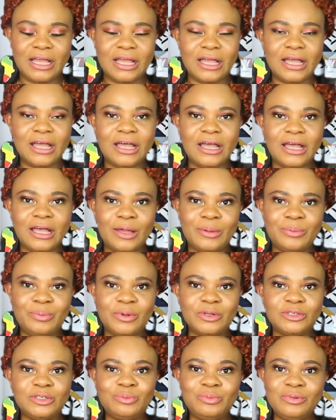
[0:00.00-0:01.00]

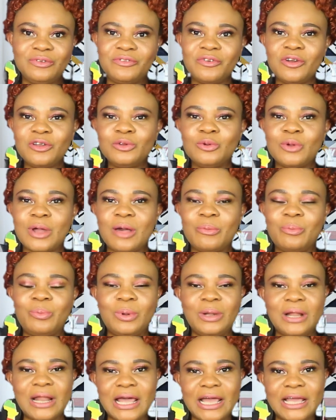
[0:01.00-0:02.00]
but before you
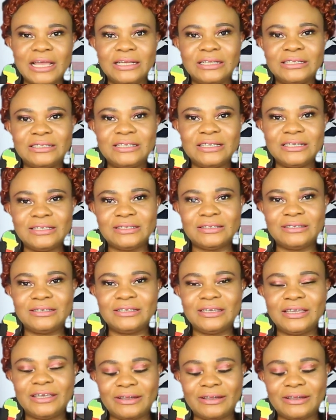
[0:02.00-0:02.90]
apply this